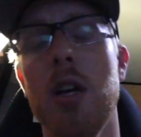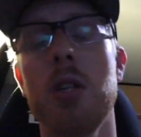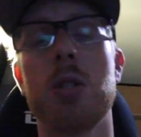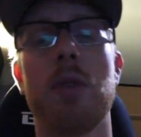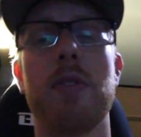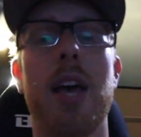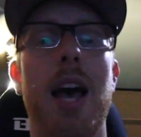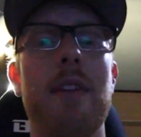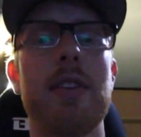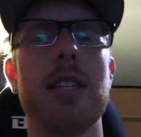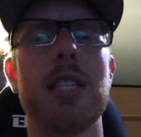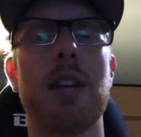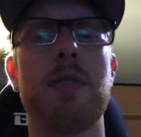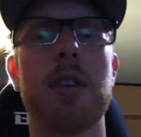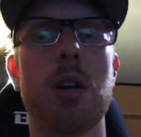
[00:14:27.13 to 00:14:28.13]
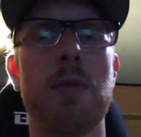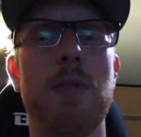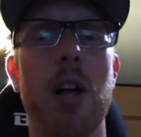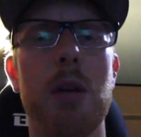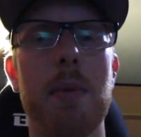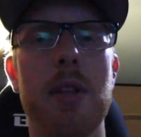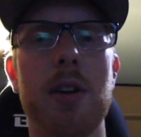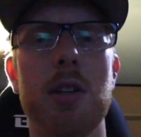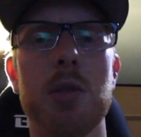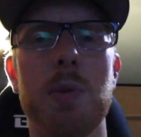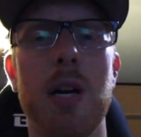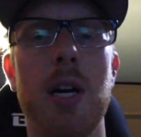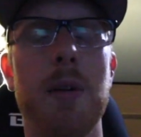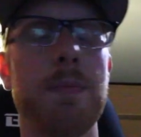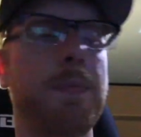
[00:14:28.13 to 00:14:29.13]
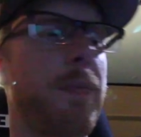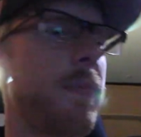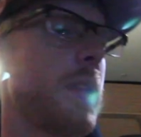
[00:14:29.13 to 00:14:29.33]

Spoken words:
So if you haven't, definitely go follow me there as well.